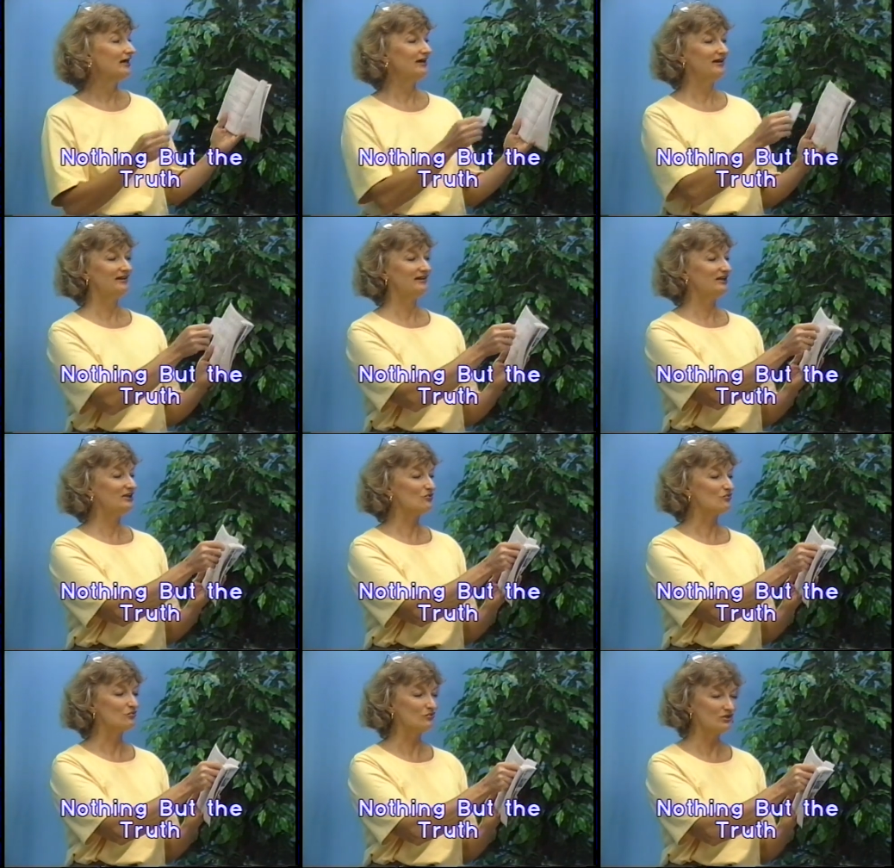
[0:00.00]
And it
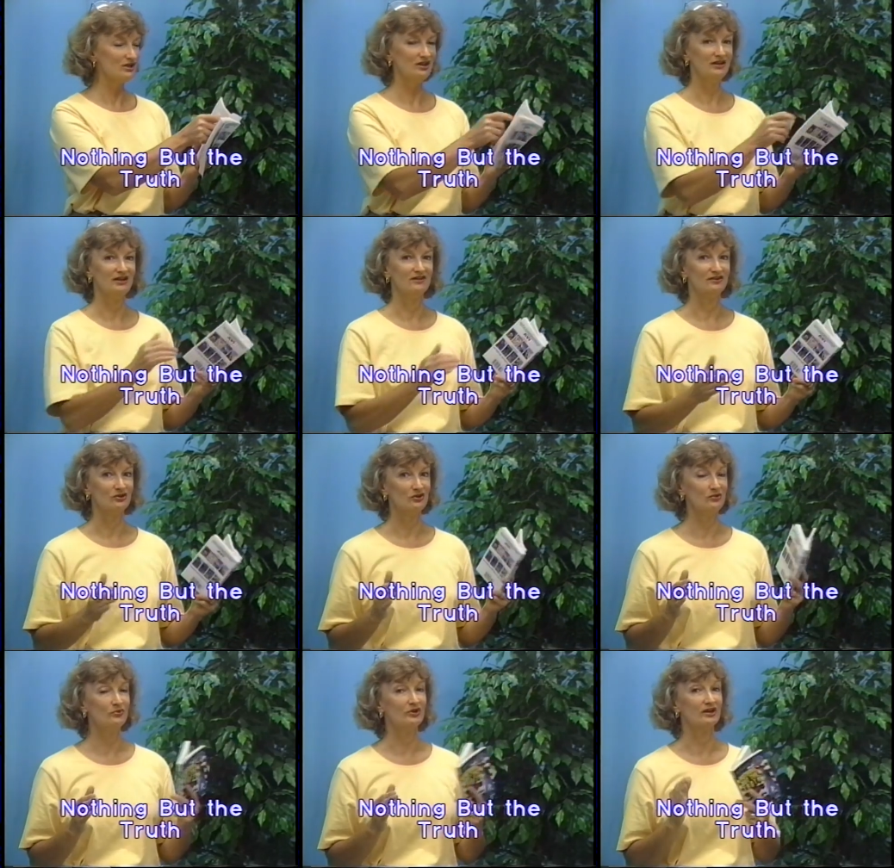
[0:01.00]
really is a
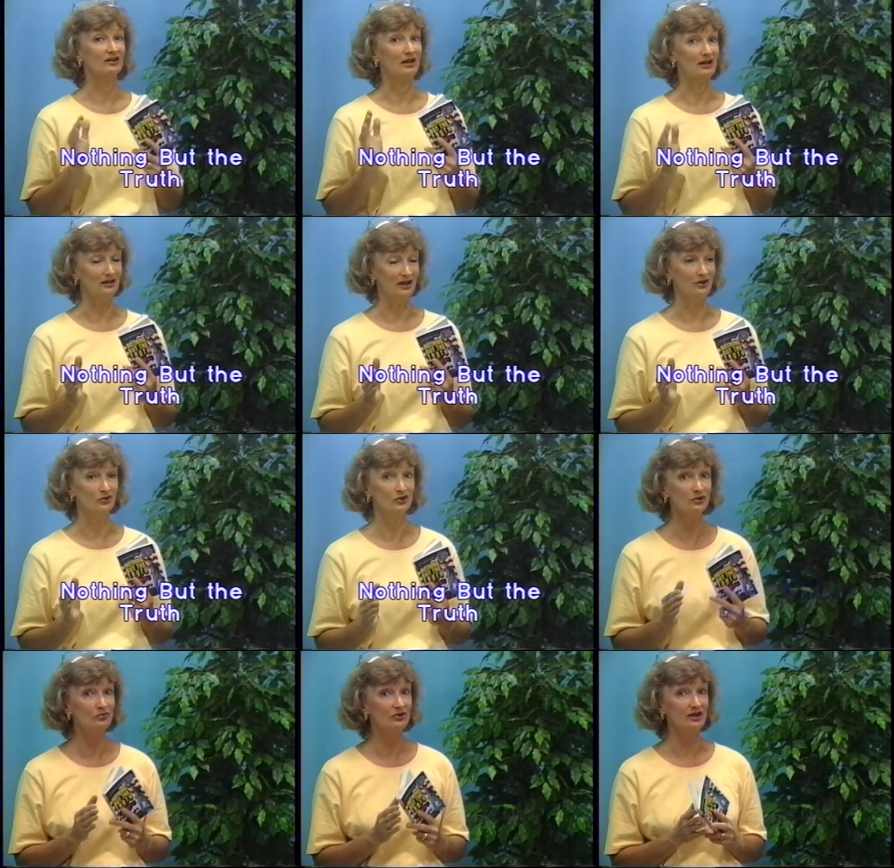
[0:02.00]
good book, a, a
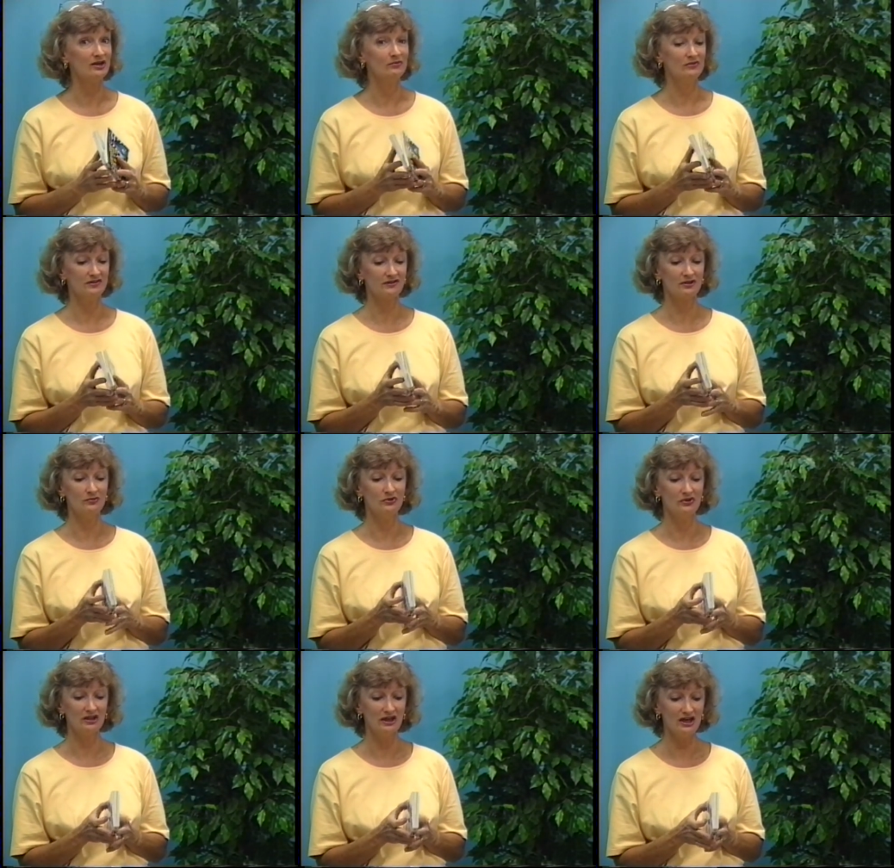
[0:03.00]
good book on
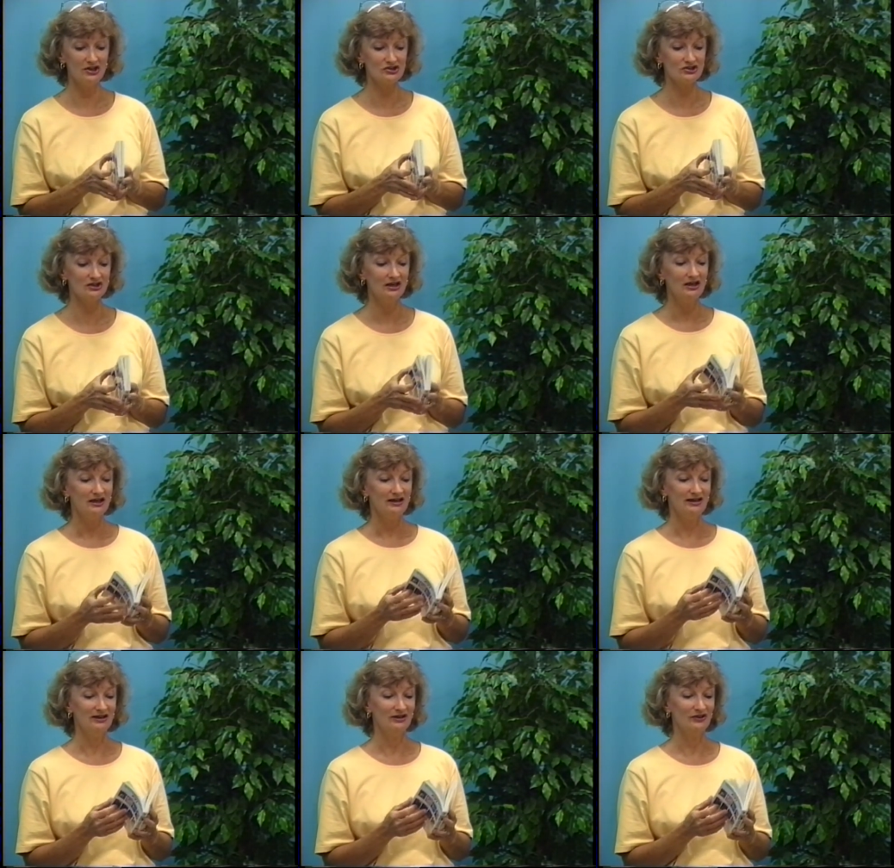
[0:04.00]
miscommunication
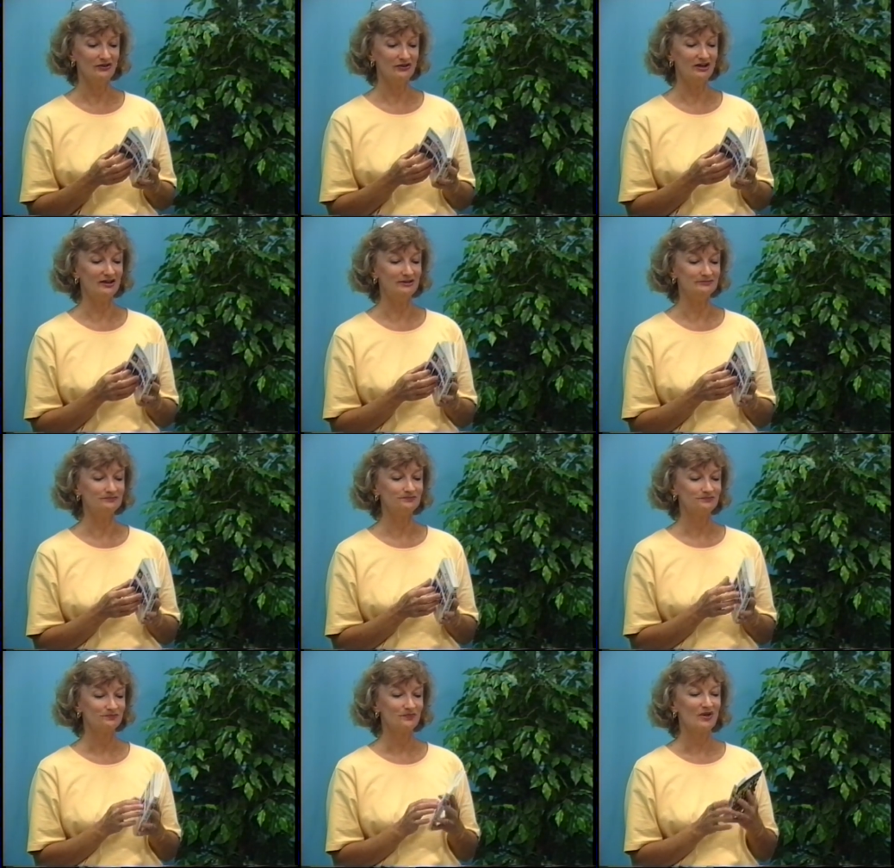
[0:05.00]
and um,
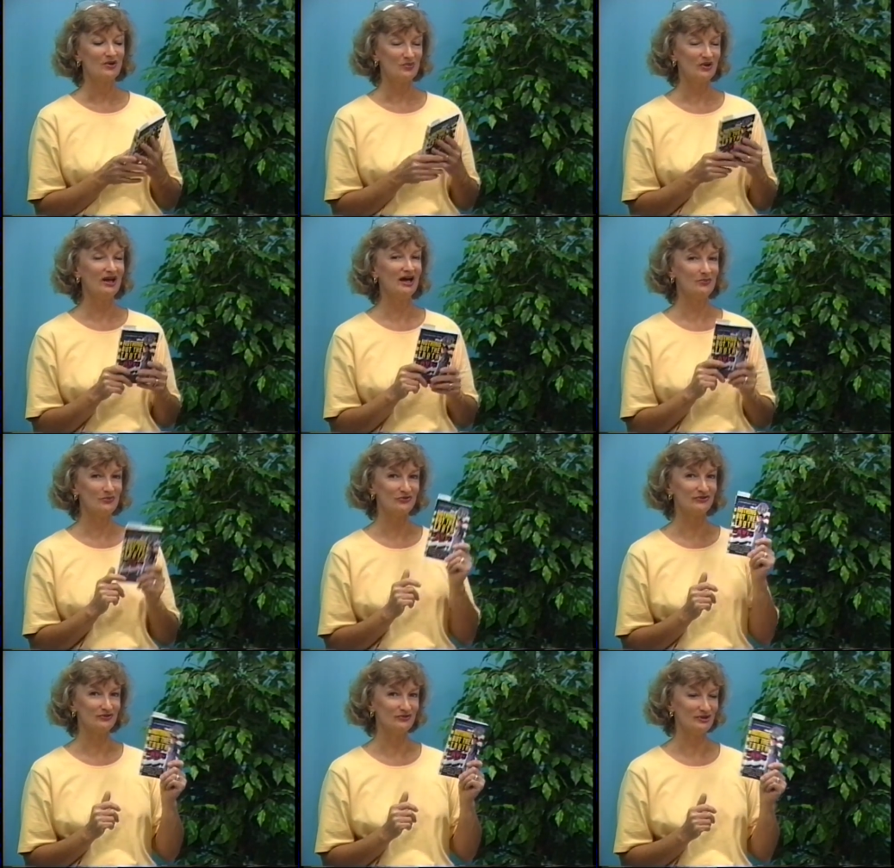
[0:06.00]
what happens
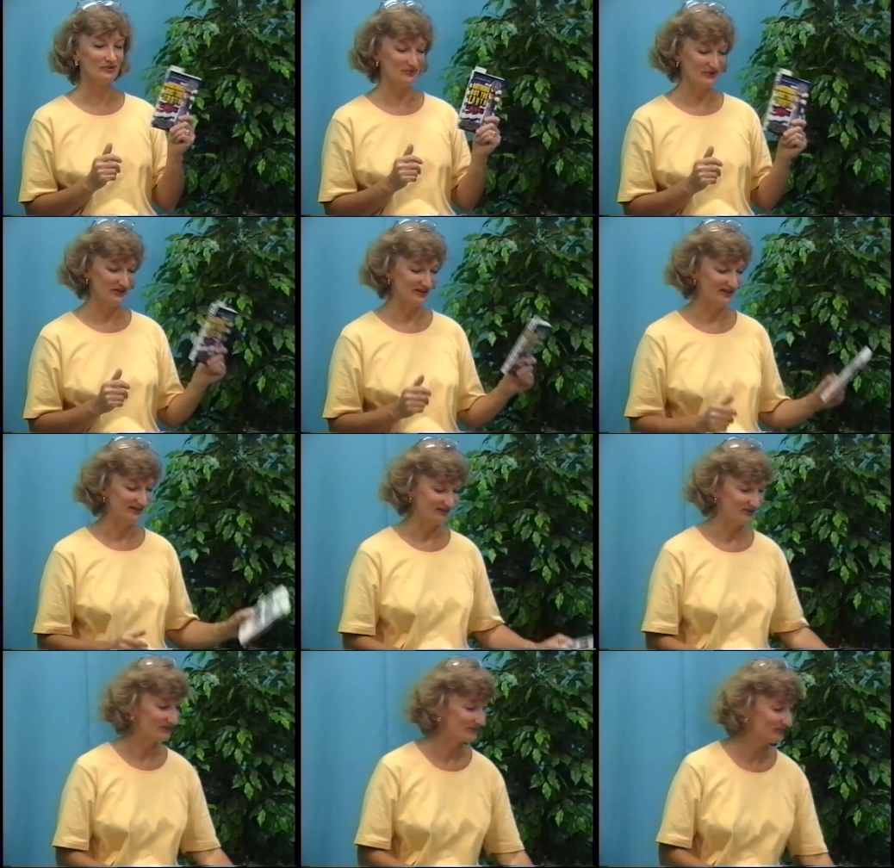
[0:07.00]
to Philip in the end
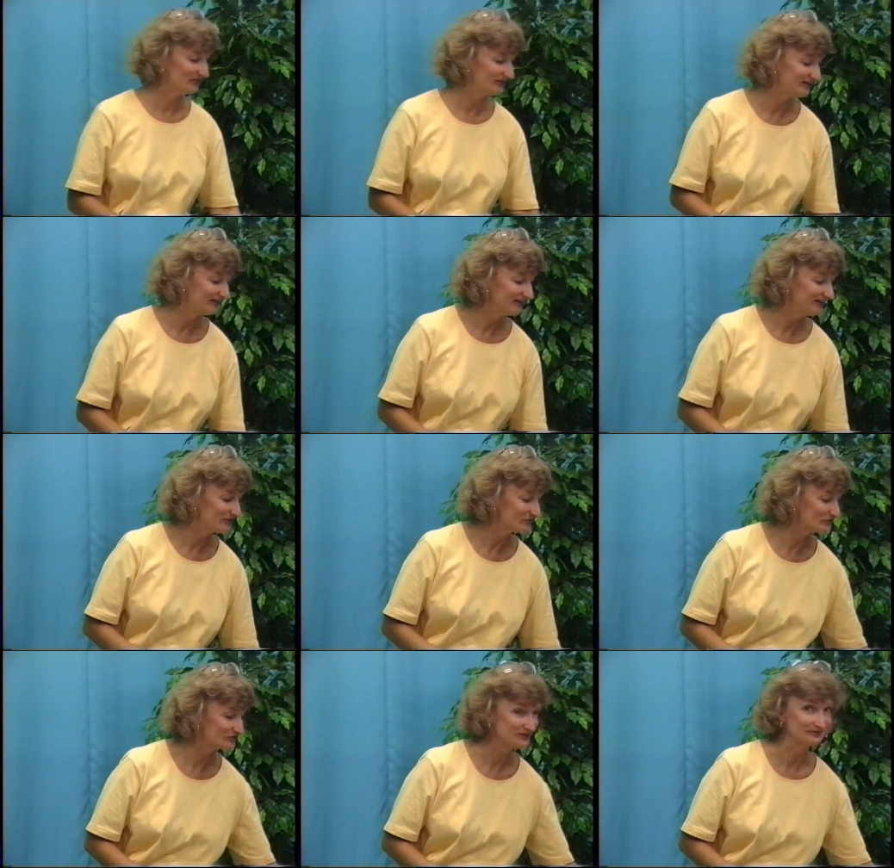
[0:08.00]
is really That's
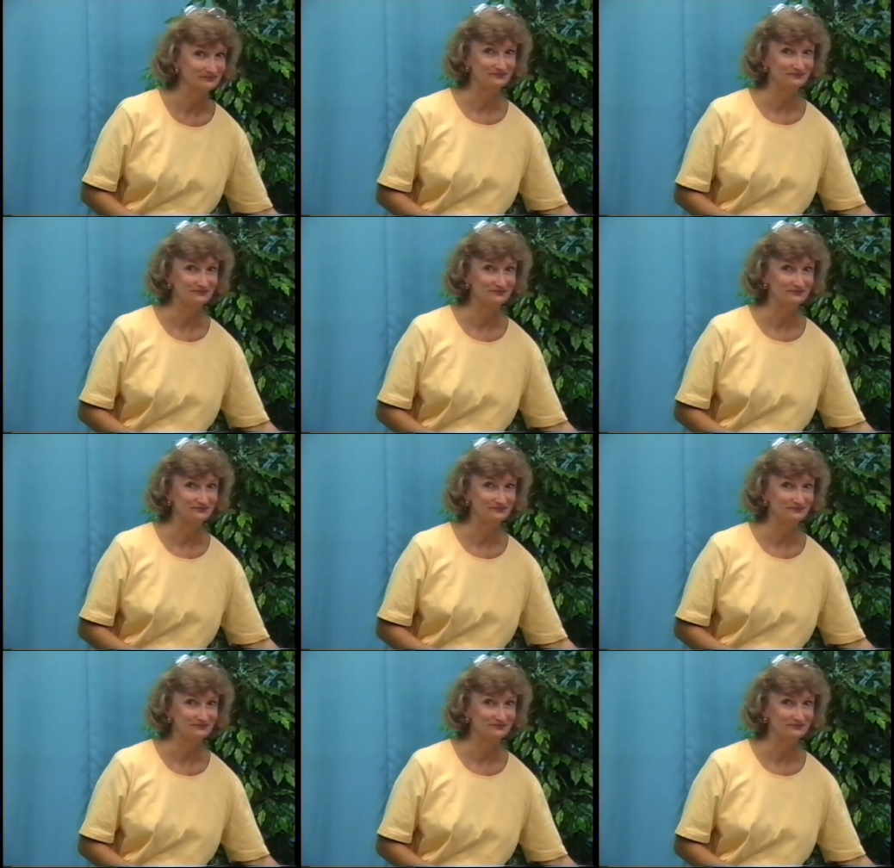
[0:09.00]
interesting.